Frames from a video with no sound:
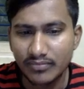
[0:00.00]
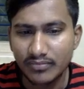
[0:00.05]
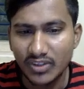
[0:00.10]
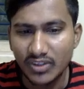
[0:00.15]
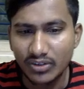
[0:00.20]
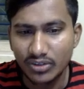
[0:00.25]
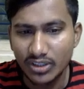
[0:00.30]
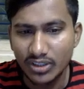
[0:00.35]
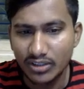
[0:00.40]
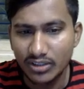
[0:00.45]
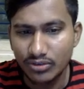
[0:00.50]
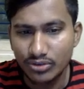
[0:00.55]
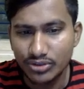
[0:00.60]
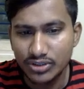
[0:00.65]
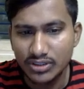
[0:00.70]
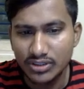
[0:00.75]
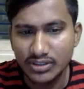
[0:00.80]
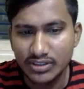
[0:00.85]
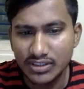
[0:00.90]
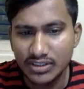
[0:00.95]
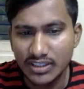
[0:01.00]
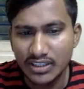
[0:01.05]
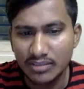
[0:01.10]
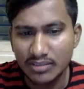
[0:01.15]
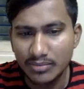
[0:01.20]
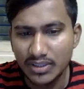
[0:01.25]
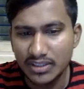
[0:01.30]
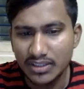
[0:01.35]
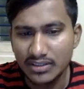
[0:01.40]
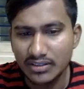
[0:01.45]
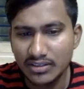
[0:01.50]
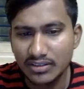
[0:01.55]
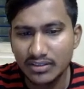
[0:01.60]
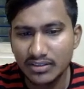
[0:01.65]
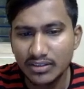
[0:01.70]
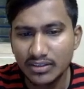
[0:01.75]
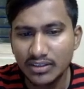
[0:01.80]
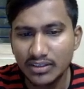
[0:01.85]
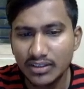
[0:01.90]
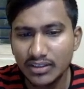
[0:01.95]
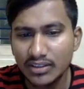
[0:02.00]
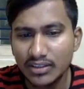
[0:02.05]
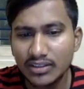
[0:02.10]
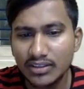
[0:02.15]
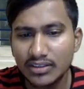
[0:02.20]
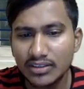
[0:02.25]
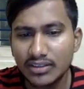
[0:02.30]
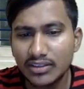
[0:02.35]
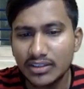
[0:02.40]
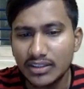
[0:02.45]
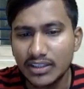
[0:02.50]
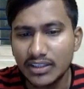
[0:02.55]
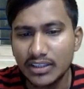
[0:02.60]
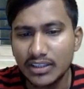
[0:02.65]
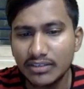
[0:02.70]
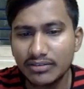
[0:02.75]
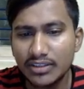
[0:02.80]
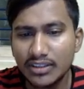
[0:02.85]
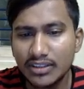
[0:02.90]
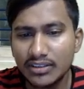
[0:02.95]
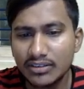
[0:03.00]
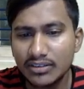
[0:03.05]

Okay? Question same as 31.